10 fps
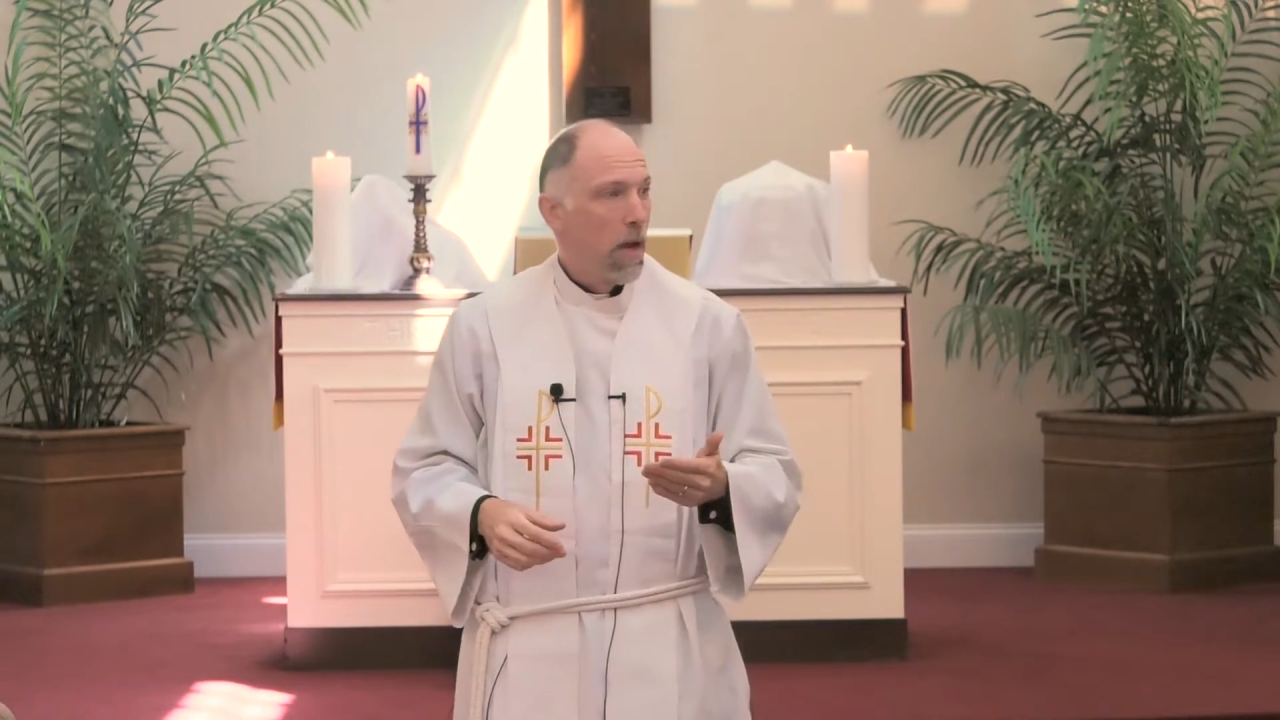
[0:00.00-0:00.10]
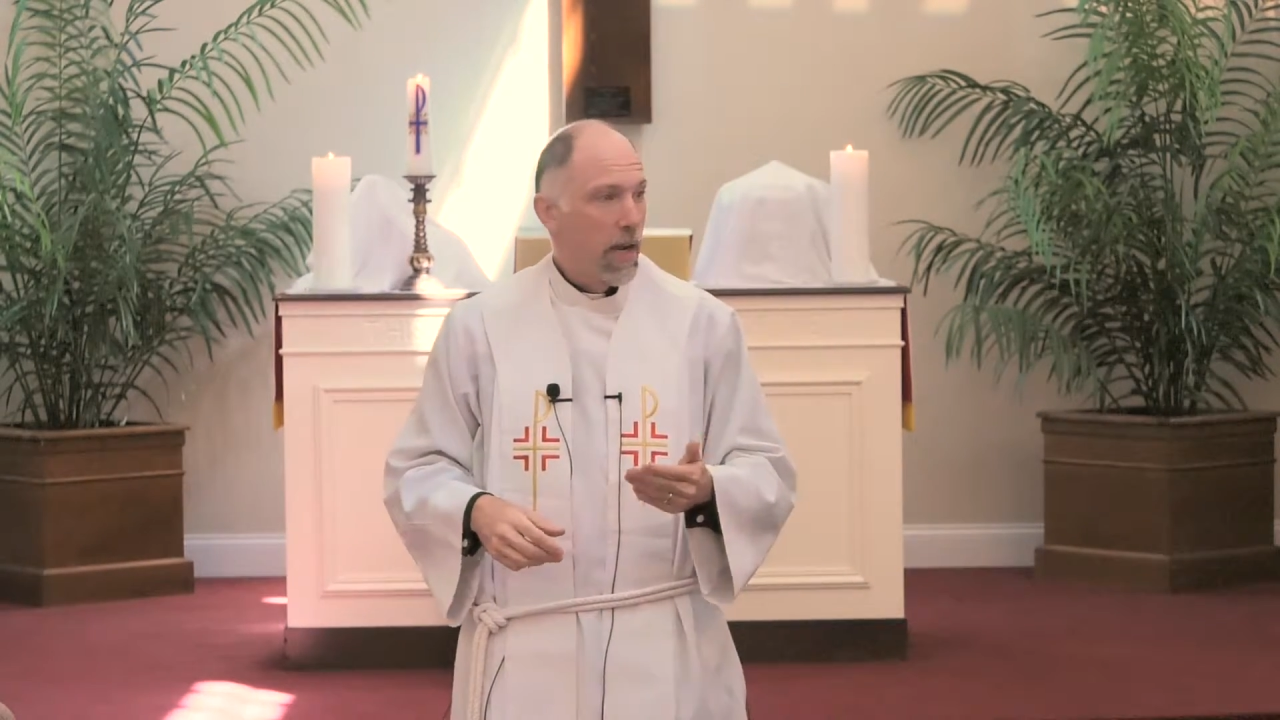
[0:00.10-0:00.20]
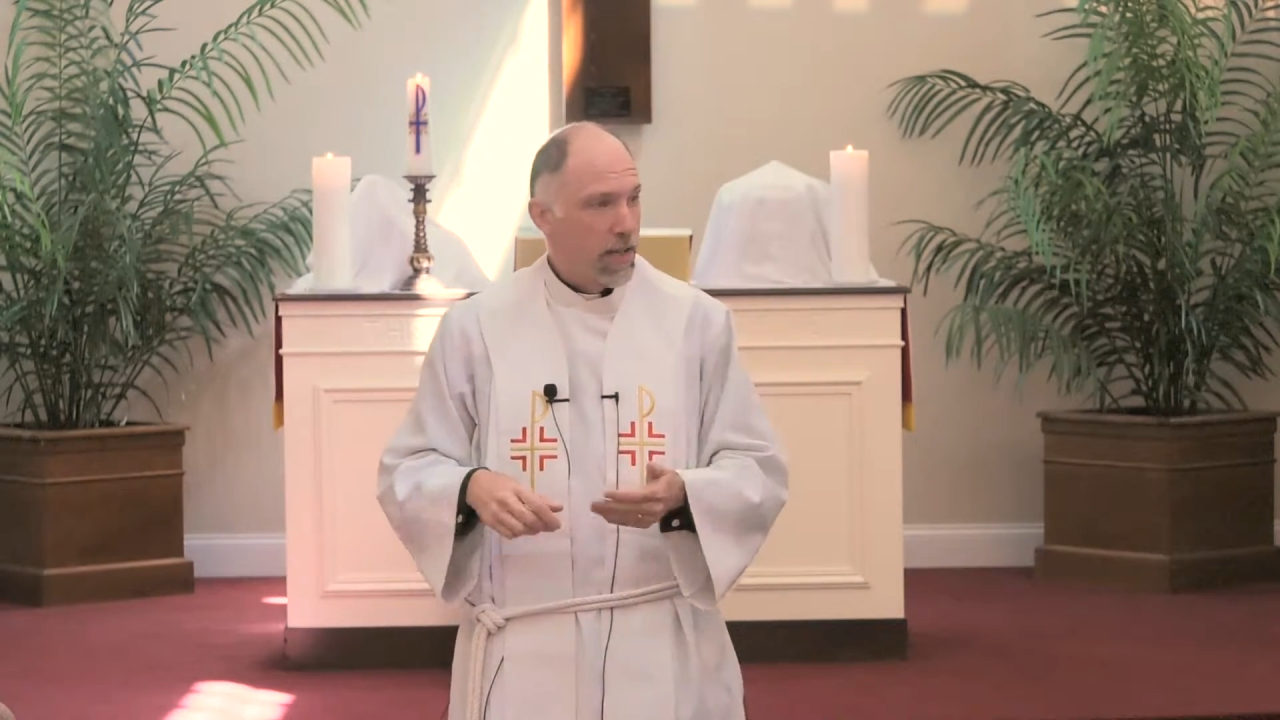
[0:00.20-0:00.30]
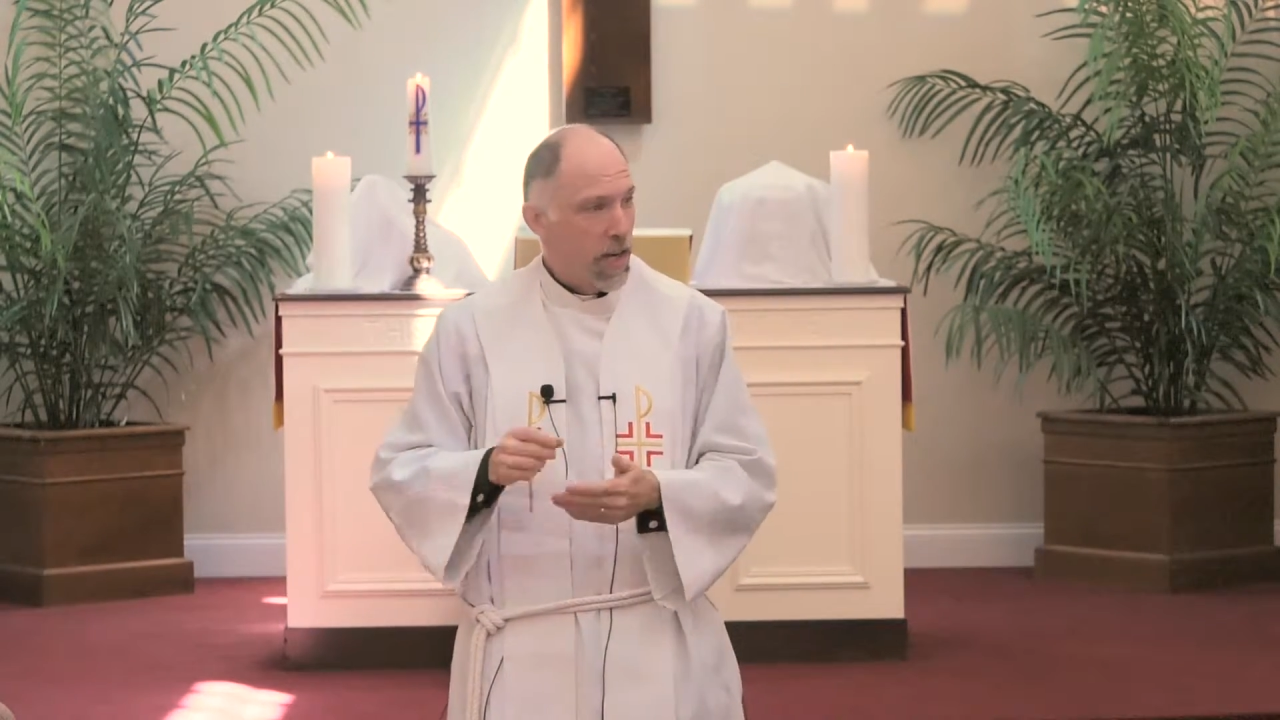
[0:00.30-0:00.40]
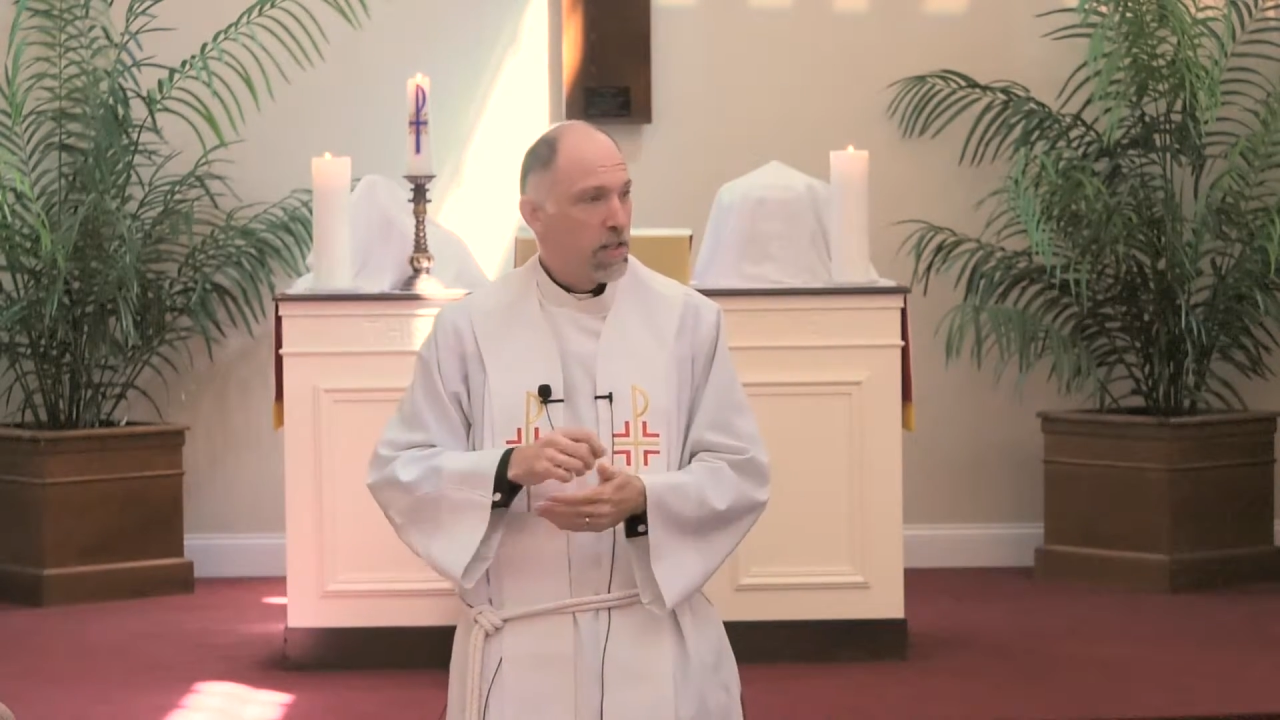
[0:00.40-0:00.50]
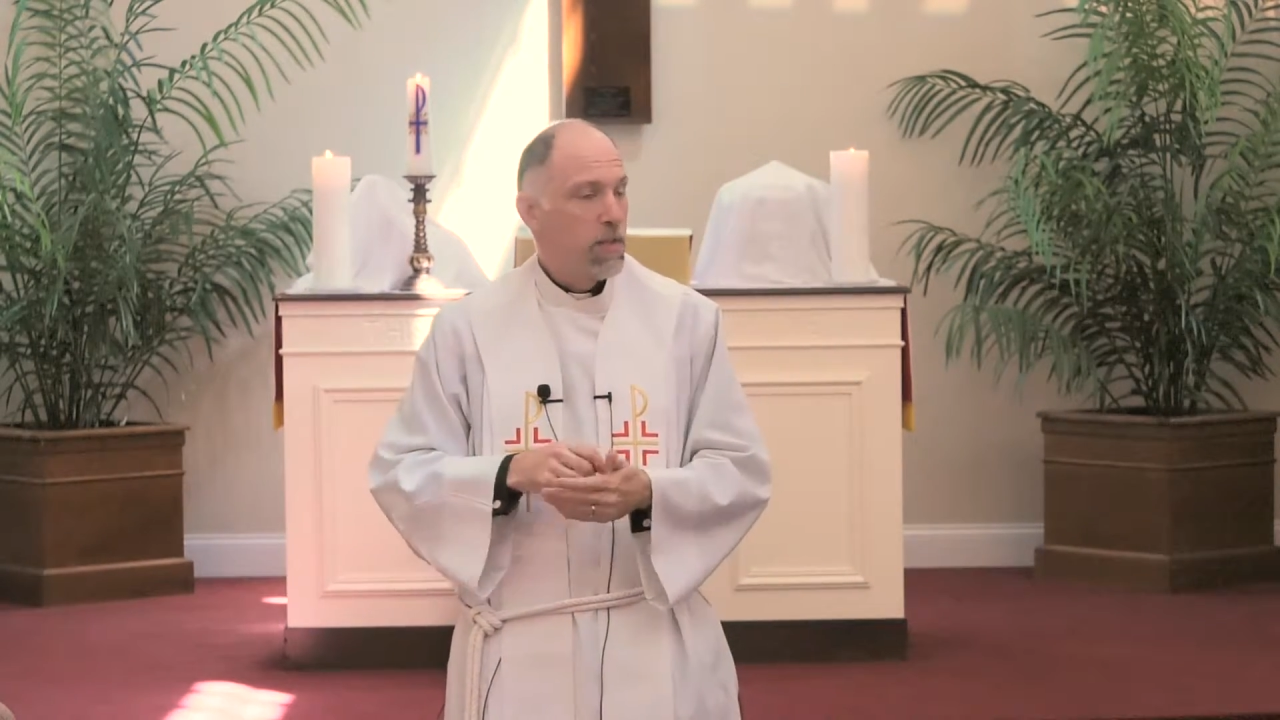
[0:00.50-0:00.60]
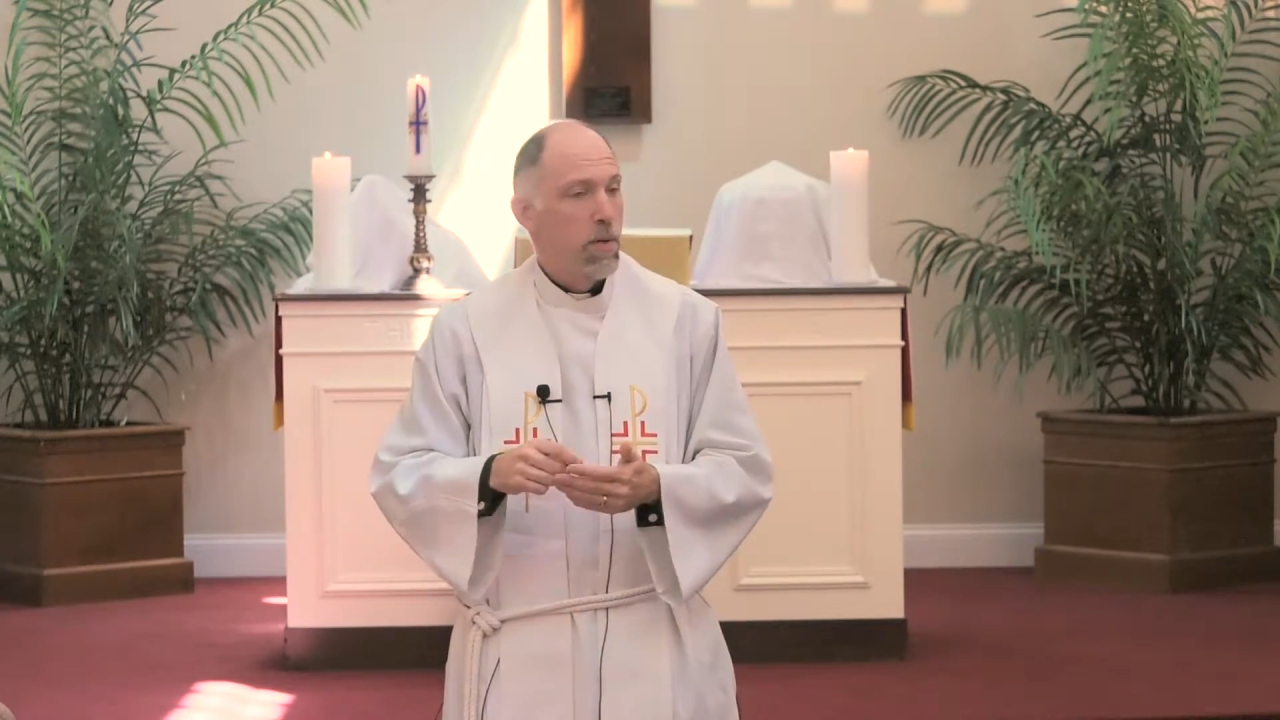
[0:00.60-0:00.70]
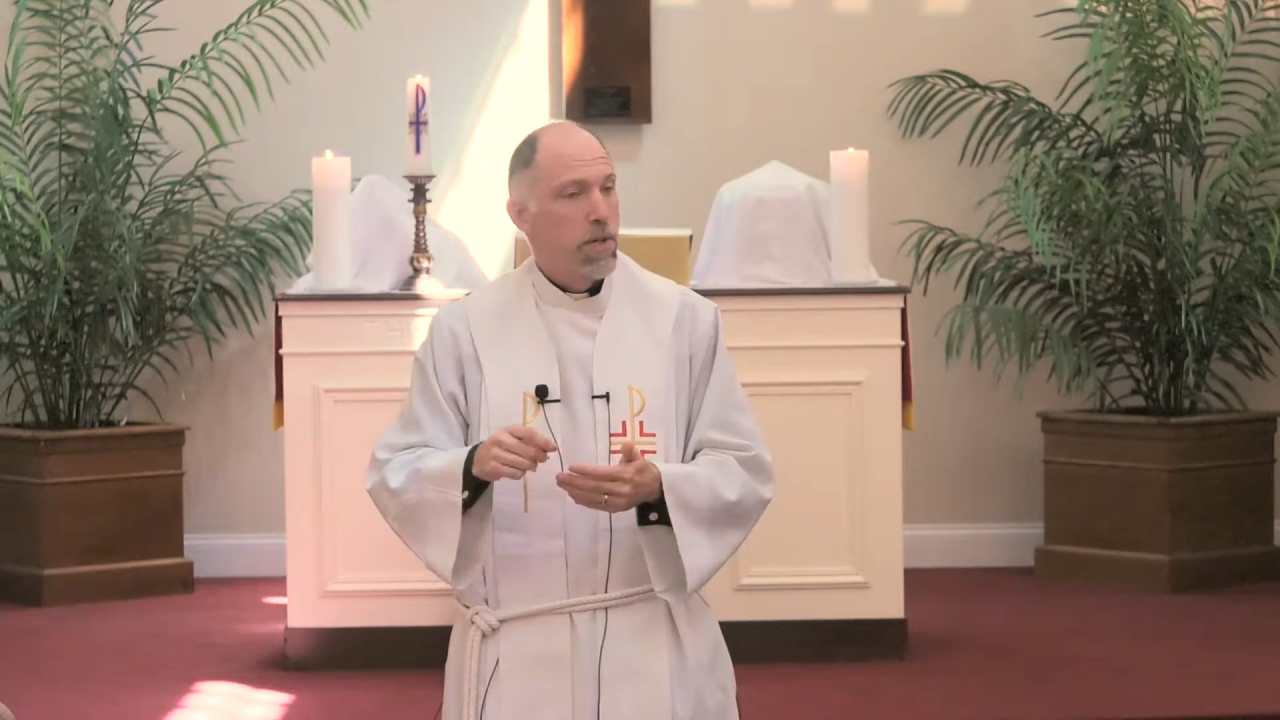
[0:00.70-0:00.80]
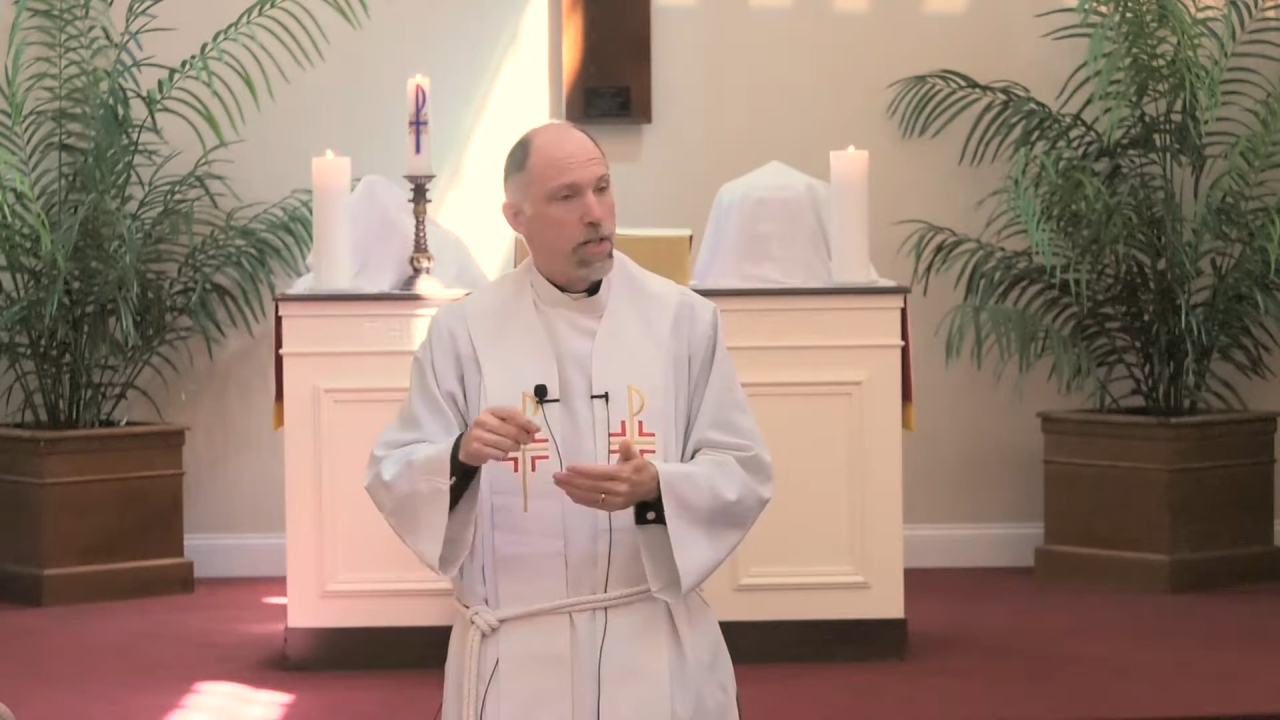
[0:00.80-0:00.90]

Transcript: I get a text from her.